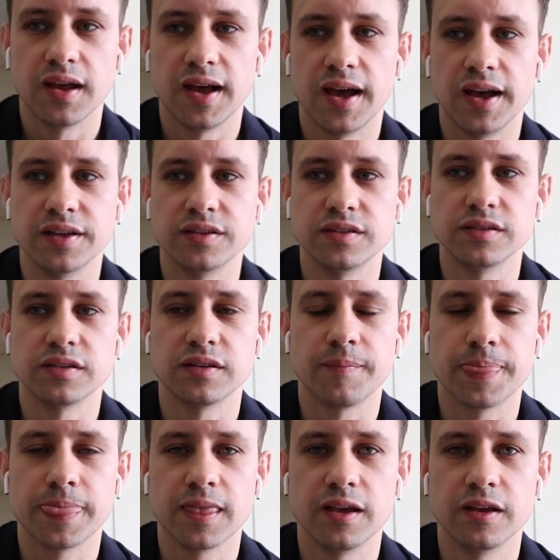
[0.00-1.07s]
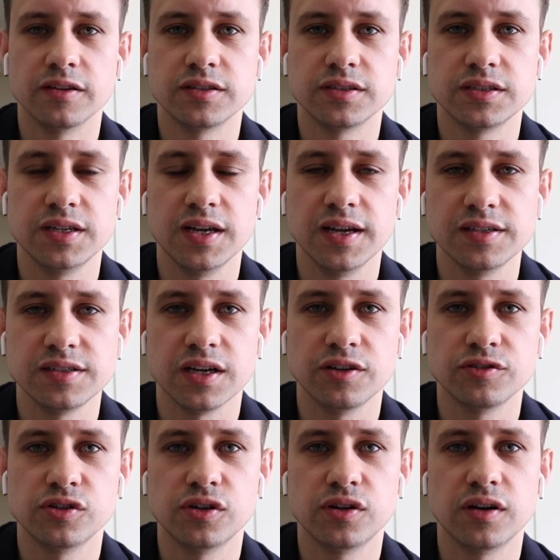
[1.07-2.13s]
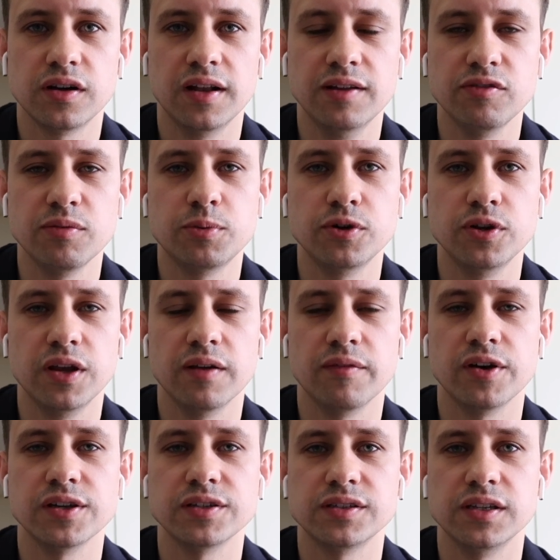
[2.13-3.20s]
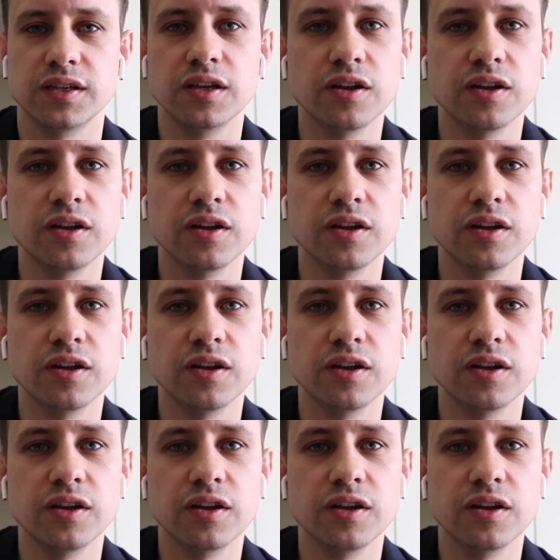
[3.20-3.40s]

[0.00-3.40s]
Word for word: And Xian Jiaotong Liverpool University,